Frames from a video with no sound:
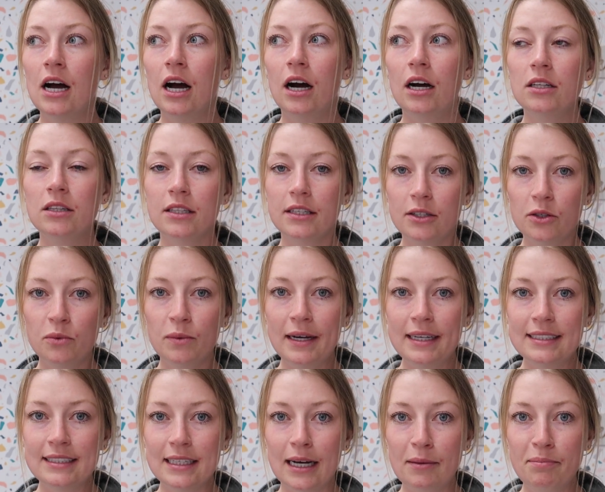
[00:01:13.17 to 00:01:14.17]
a little
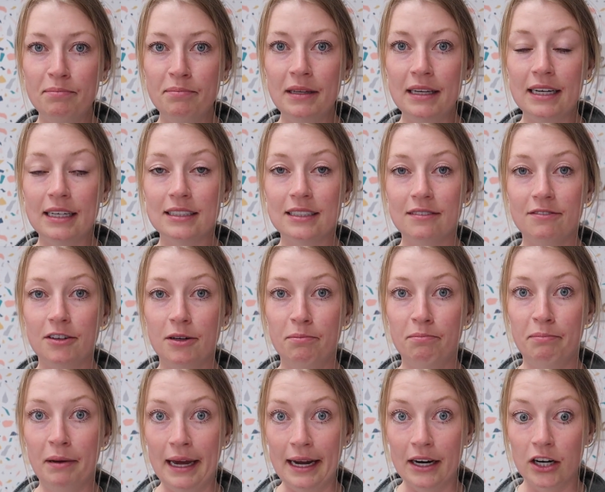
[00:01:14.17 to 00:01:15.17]
ways up because of a
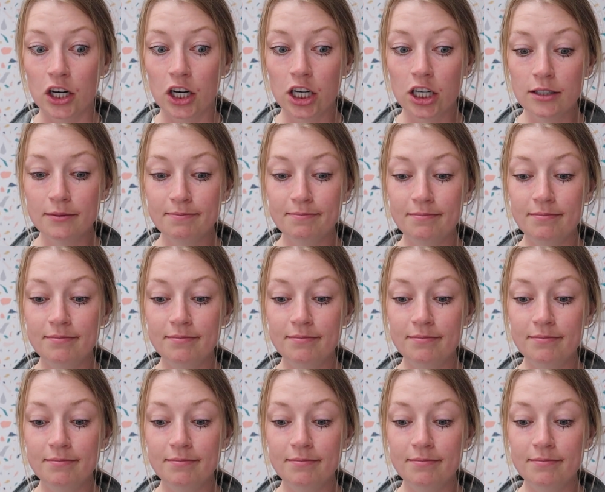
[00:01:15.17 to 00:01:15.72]
bear.